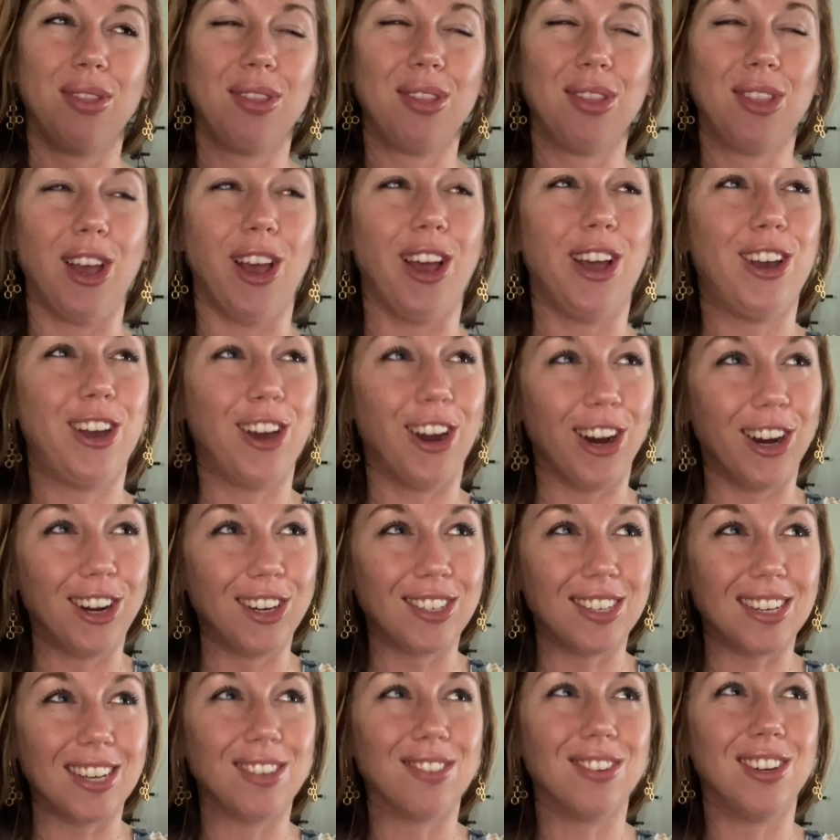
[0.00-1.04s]
the
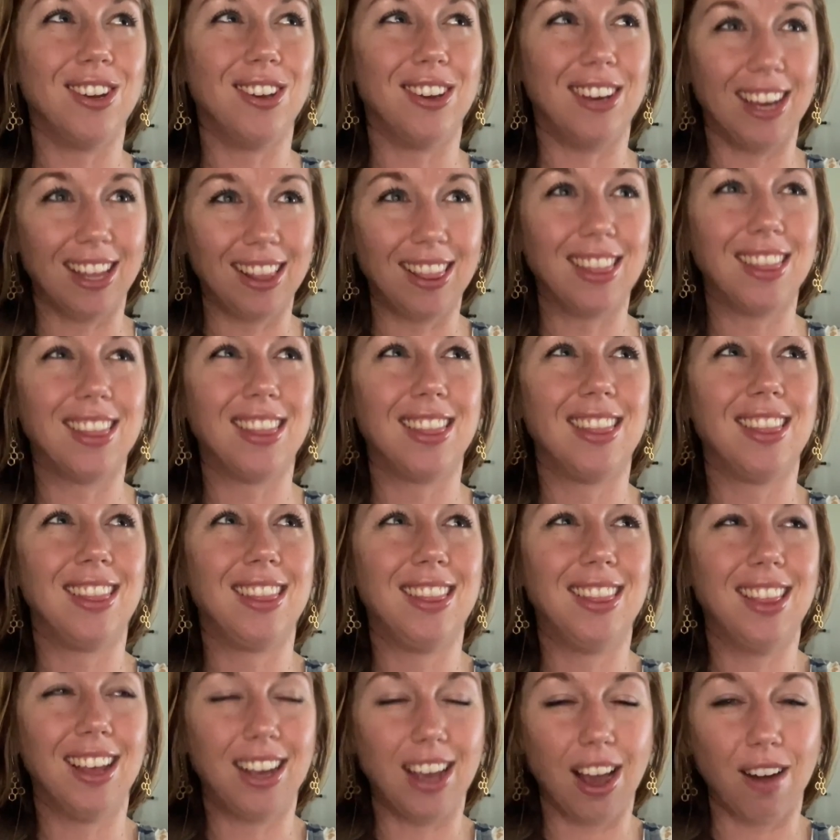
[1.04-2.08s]
curse is when you get
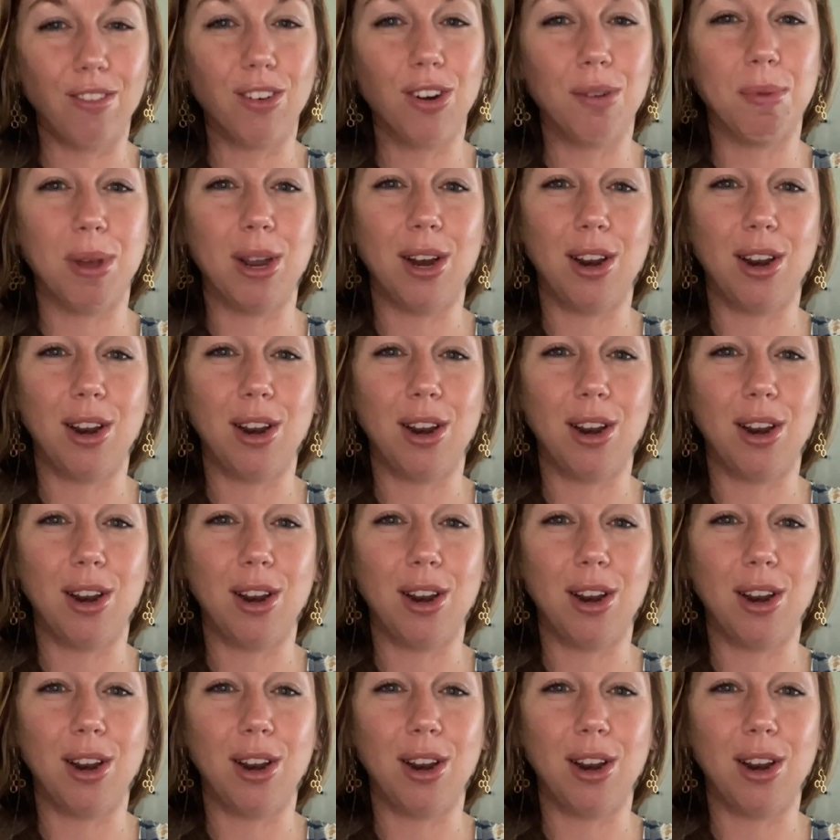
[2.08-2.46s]
the government